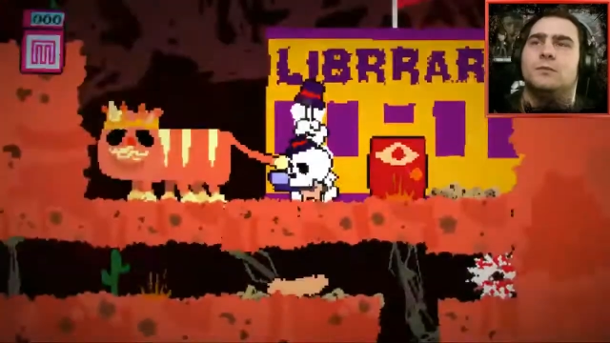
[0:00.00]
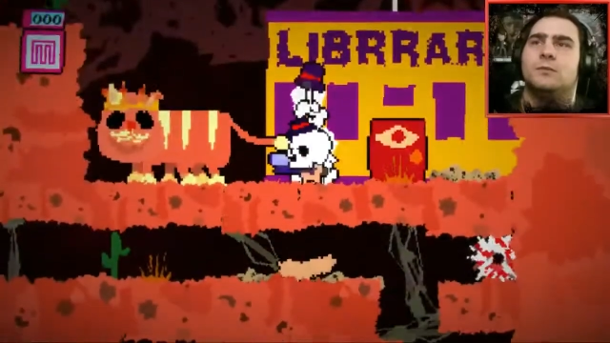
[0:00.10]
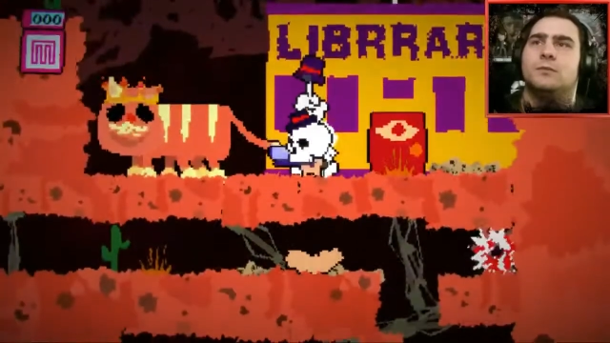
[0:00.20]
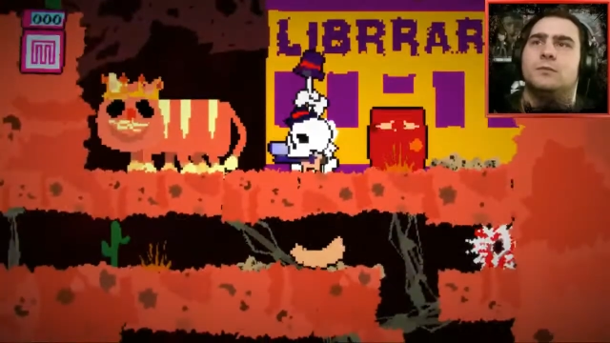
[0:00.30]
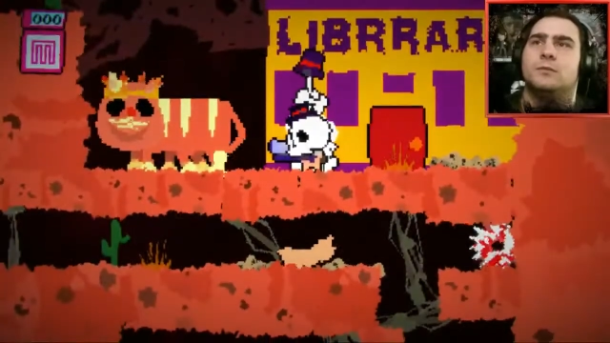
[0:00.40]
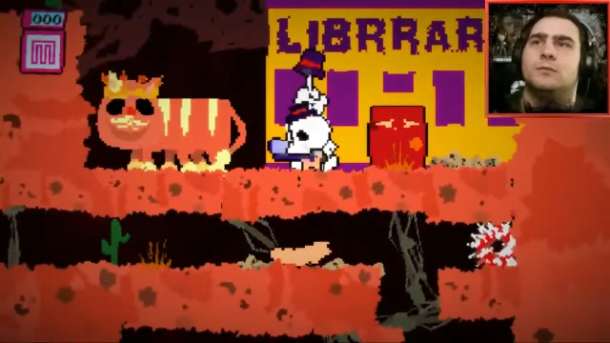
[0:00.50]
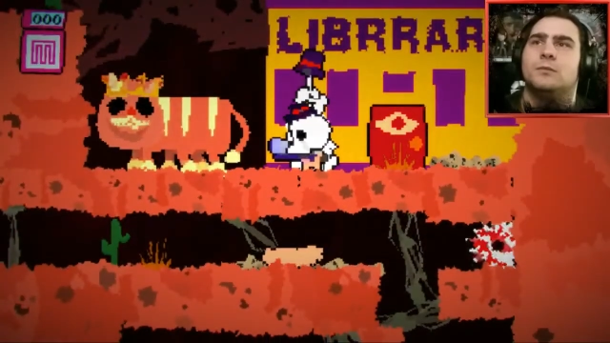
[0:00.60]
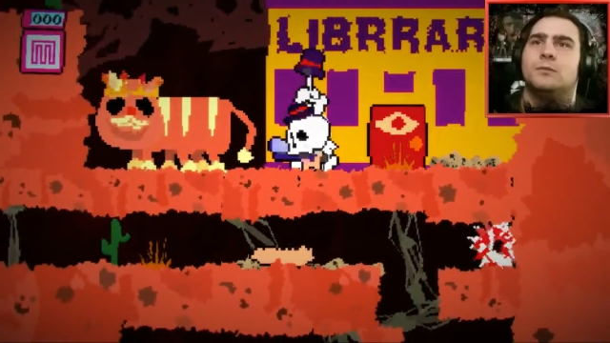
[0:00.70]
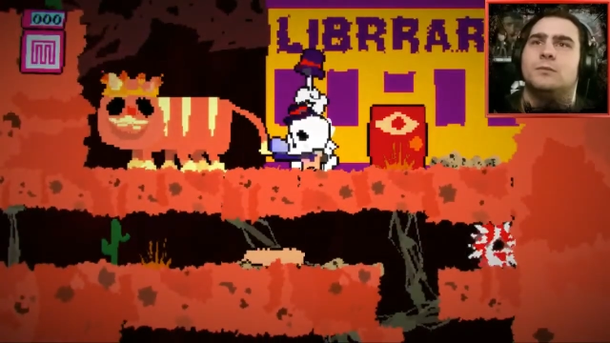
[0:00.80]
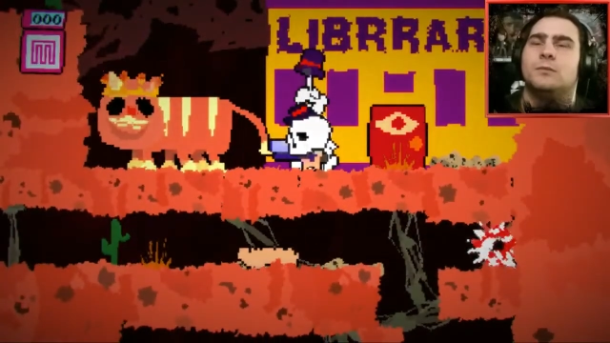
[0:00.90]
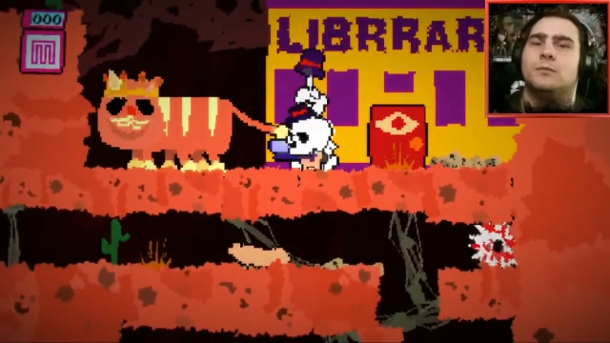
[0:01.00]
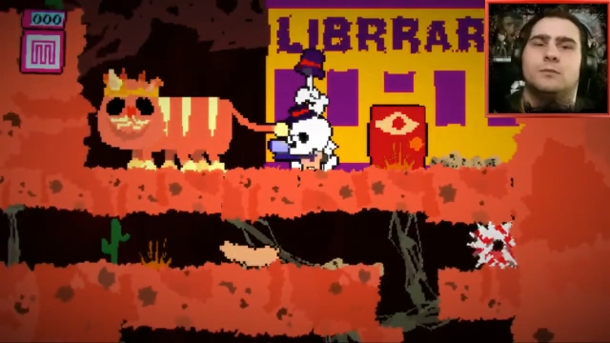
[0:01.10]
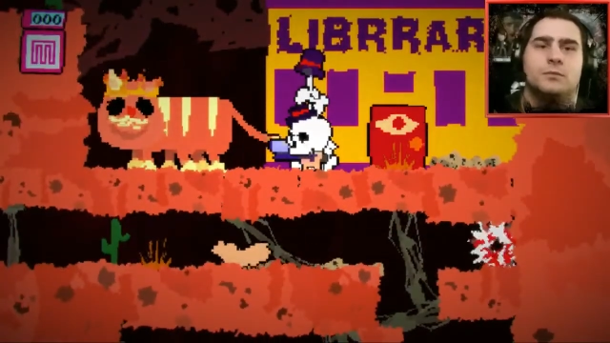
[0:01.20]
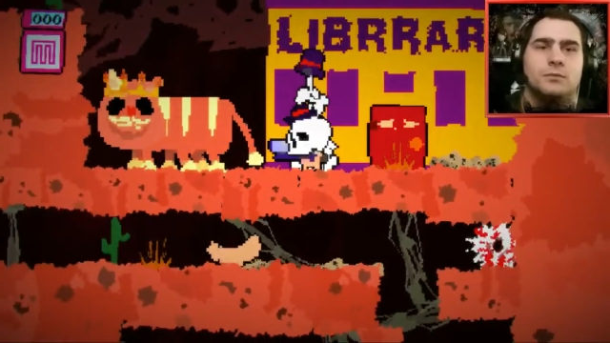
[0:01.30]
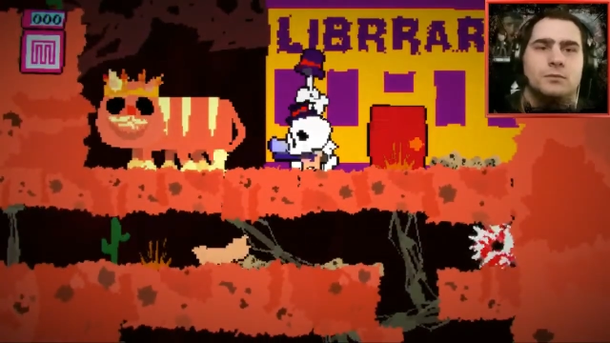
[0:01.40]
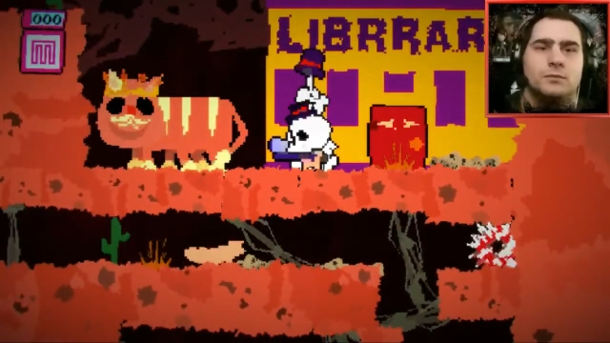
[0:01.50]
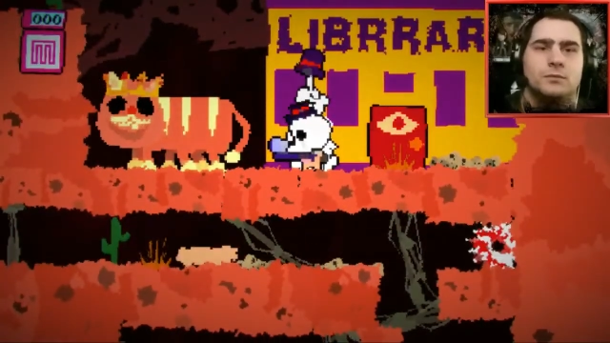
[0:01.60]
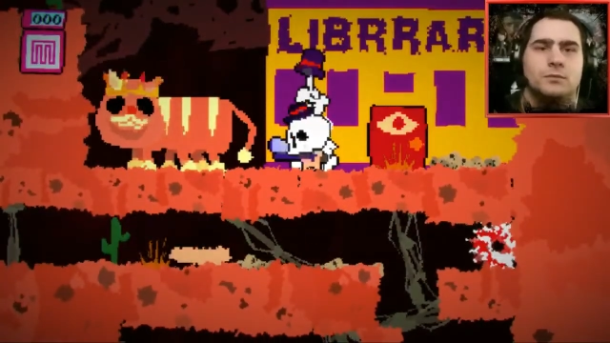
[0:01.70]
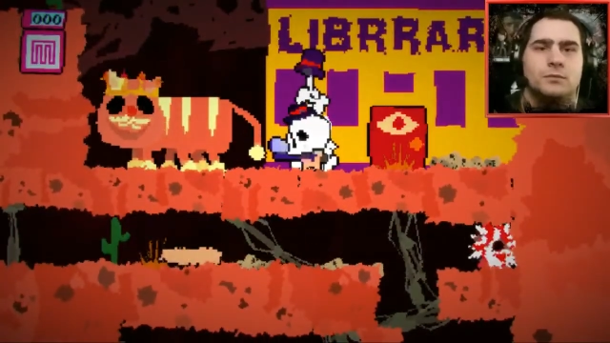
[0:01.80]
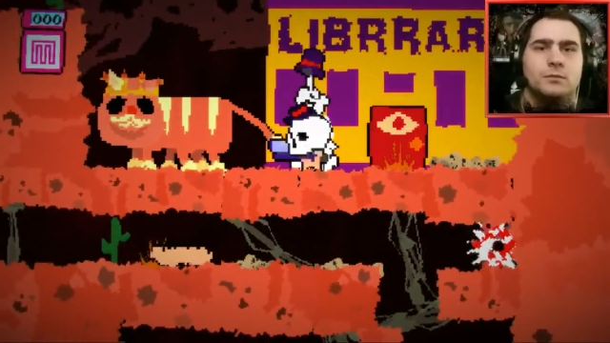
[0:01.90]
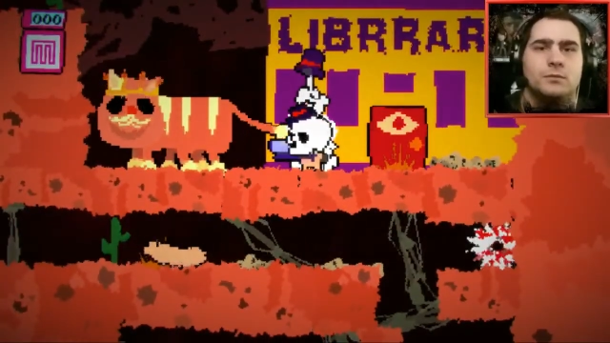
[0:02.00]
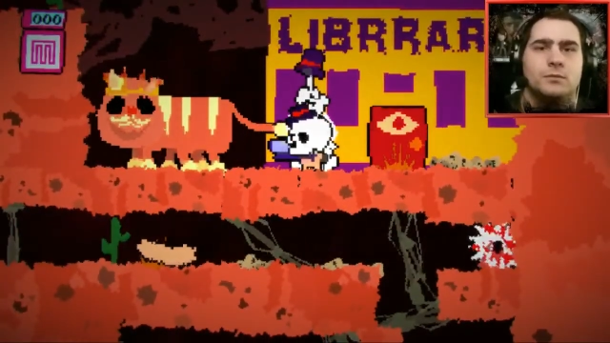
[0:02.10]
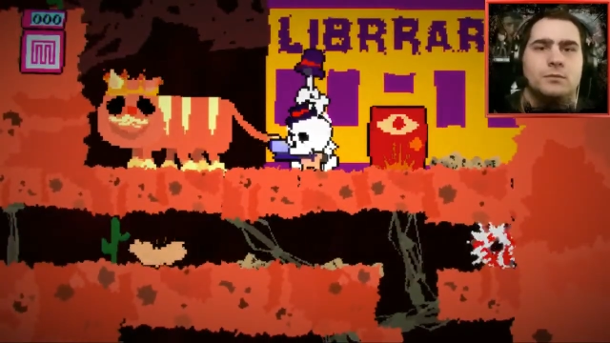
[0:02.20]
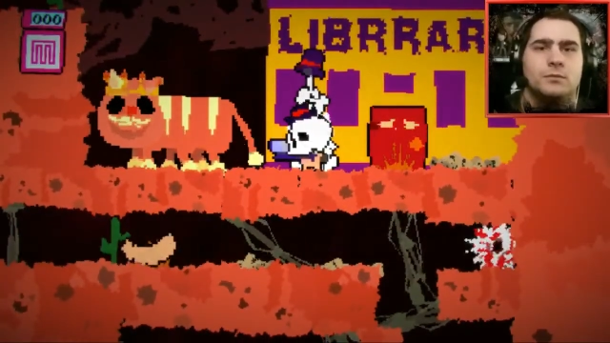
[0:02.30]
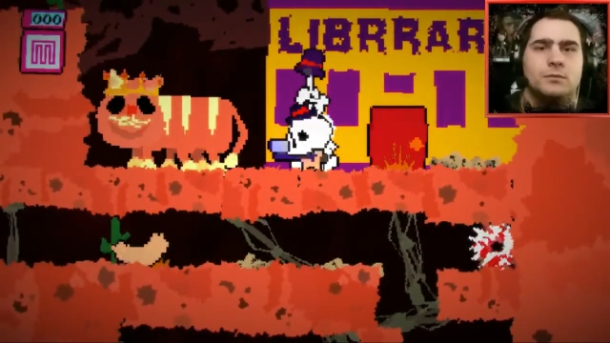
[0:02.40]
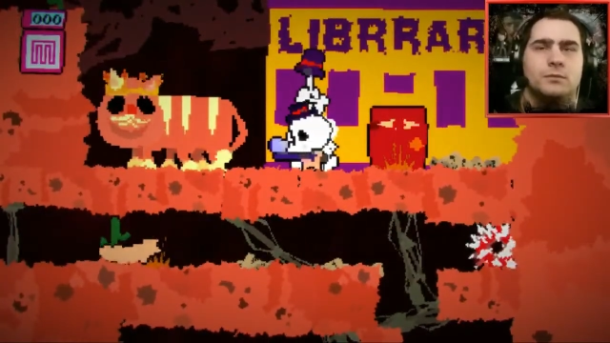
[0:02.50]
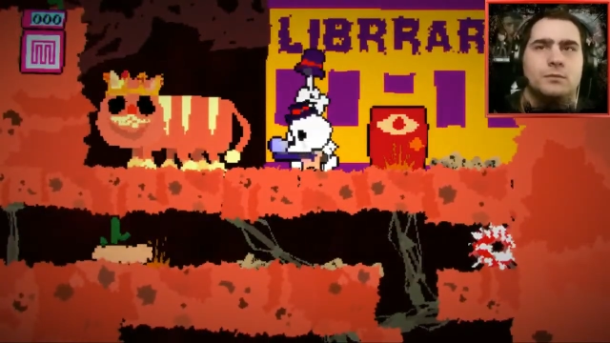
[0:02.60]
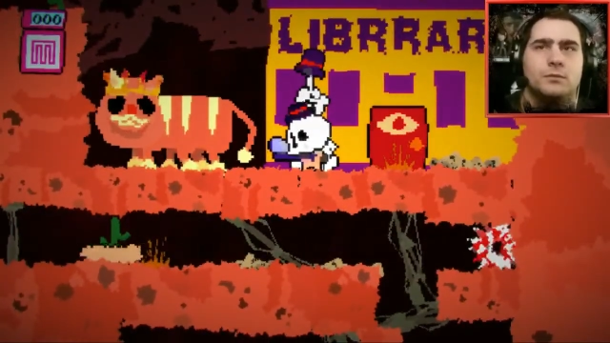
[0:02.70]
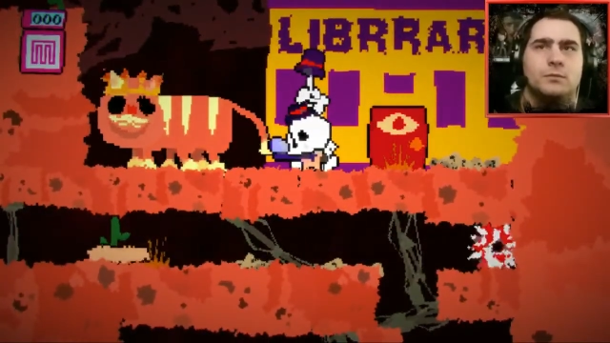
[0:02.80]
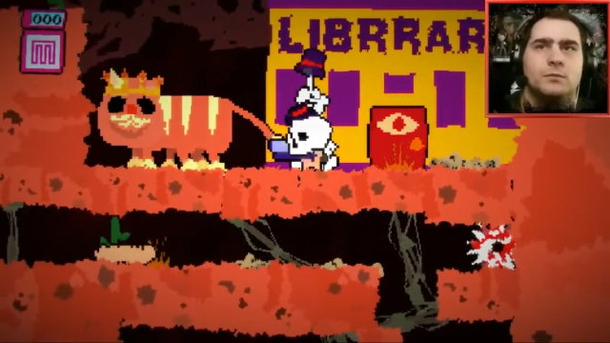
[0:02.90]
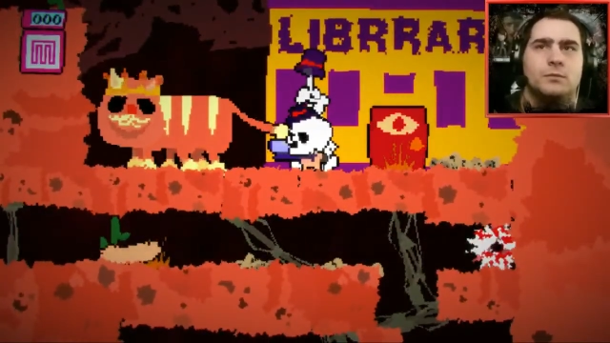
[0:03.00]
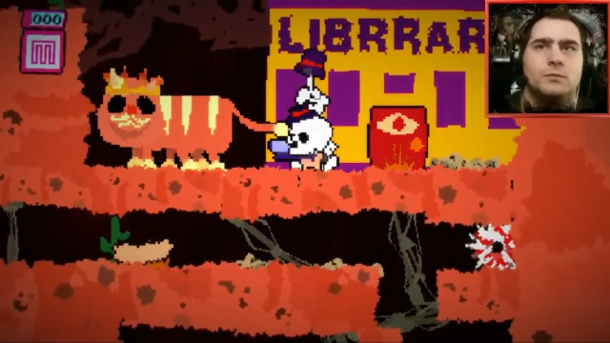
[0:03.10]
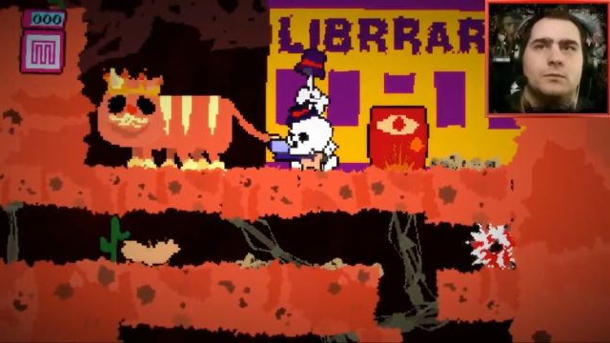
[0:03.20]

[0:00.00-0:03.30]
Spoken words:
(silence)